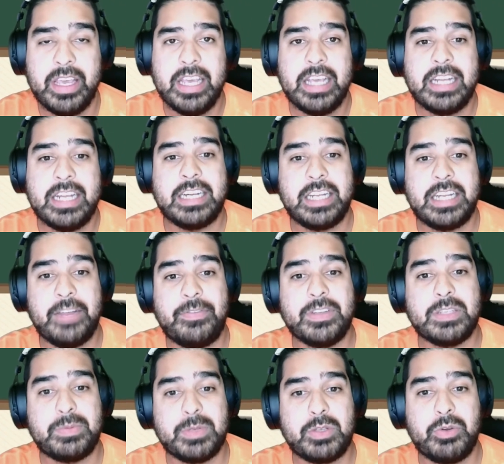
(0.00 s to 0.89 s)
The
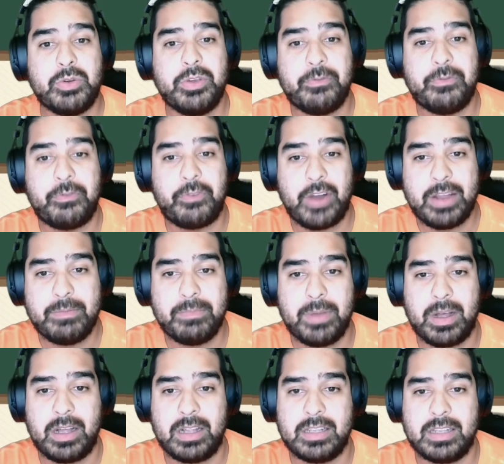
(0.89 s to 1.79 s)
difference between Friend
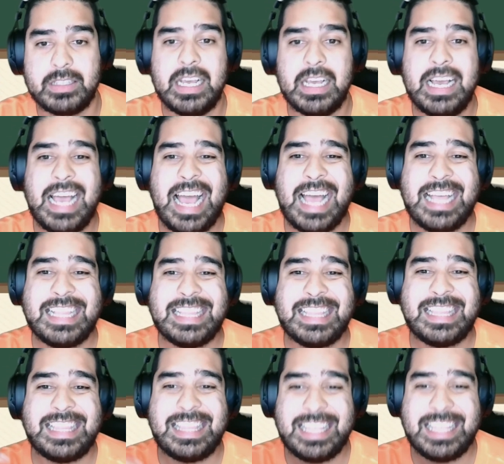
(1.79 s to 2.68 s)
Balls
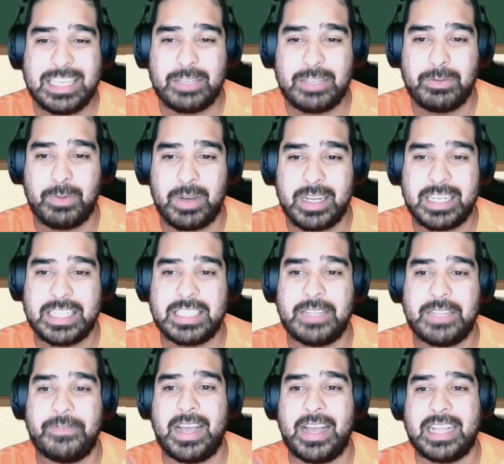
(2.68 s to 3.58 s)
and this one is
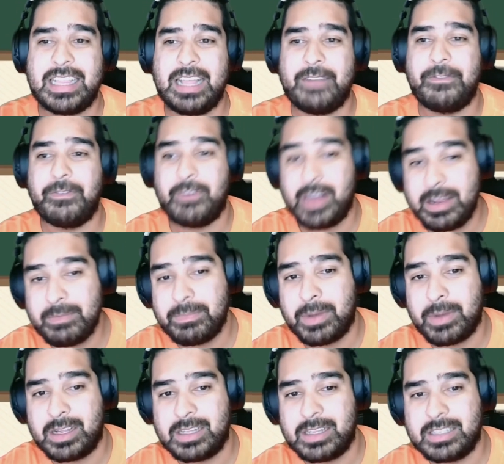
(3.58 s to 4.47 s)
the fact that Friend
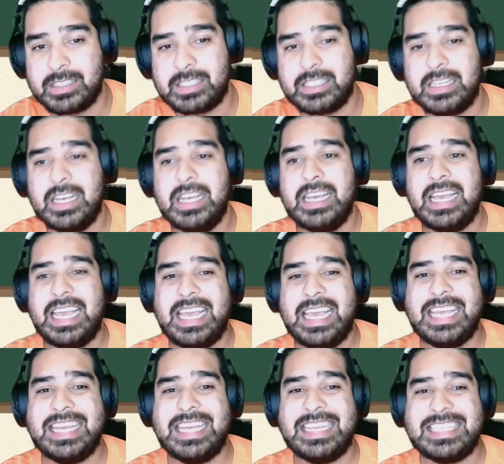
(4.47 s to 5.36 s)
Balls
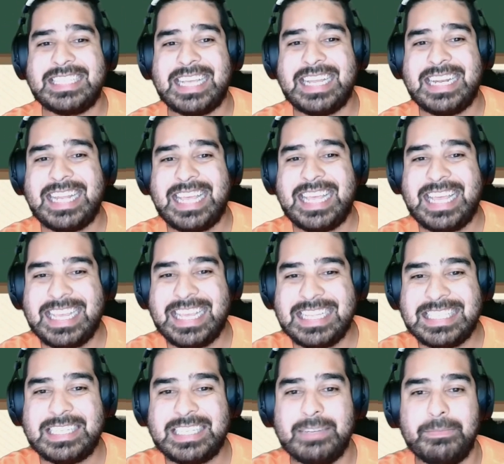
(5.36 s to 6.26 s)
is an
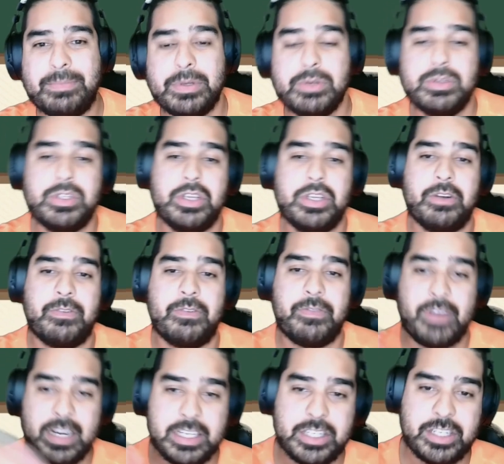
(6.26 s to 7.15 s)
instant boost to your
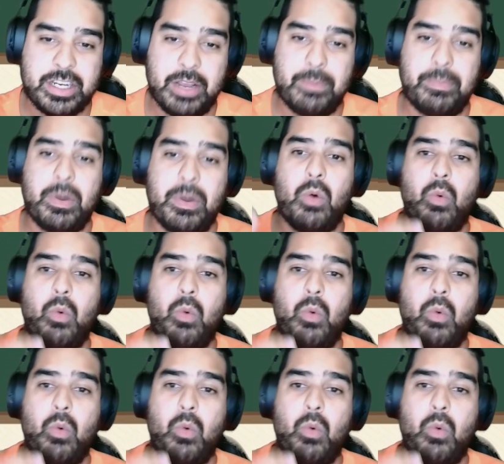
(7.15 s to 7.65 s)
friendship,